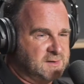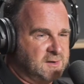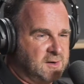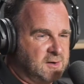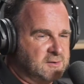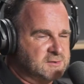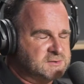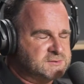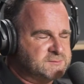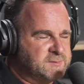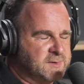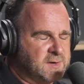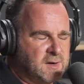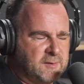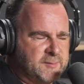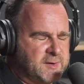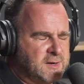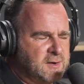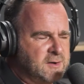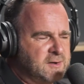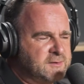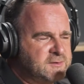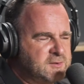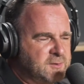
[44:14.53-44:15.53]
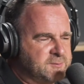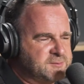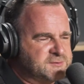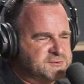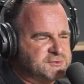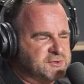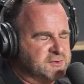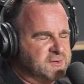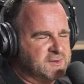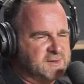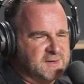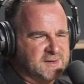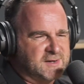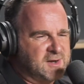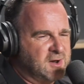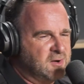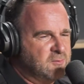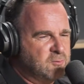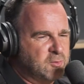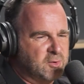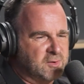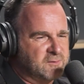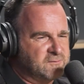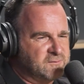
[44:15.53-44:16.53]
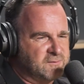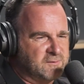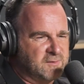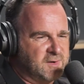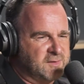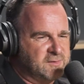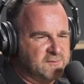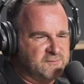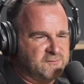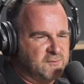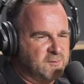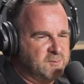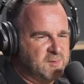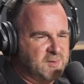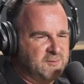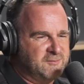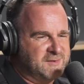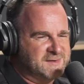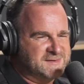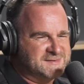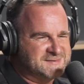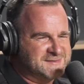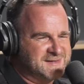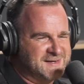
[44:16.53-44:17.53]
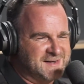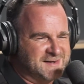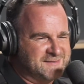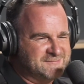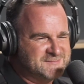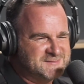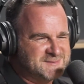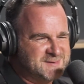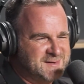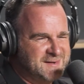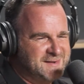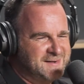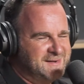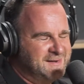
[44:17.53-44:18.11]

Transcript: Irishman. I mean, I had the opportunity to go and work for other Formula One teams,